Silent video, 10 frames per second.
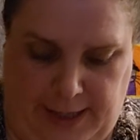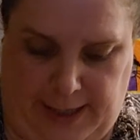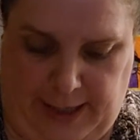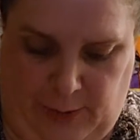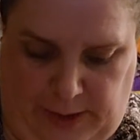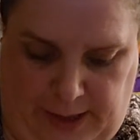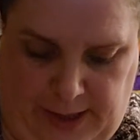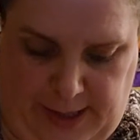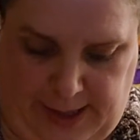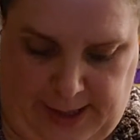Anyway,
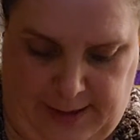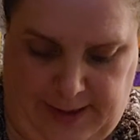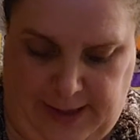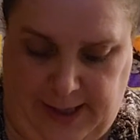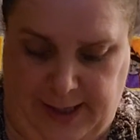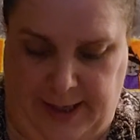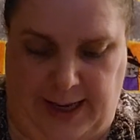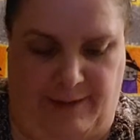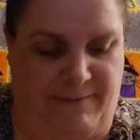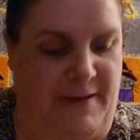and then
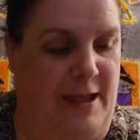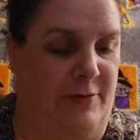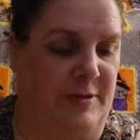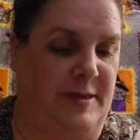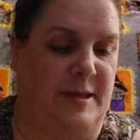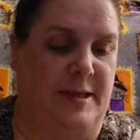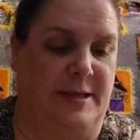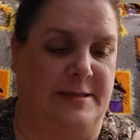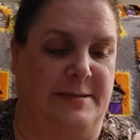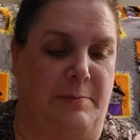I found
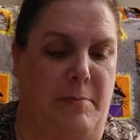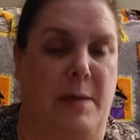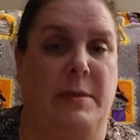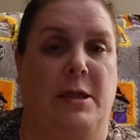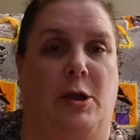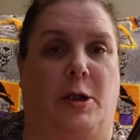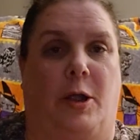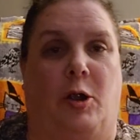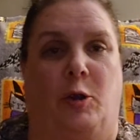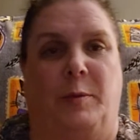this mummy
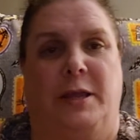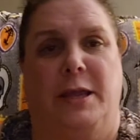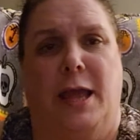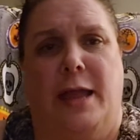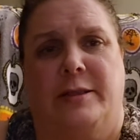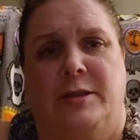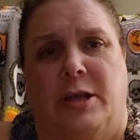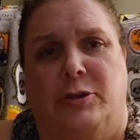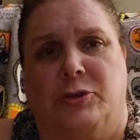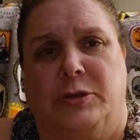army at the
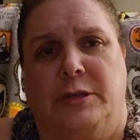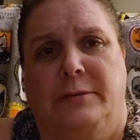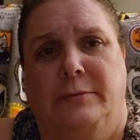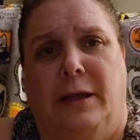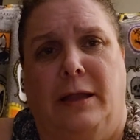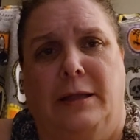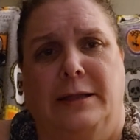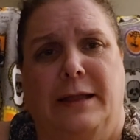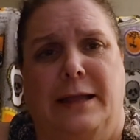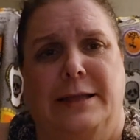Dollar Tree. Look
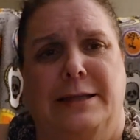at that.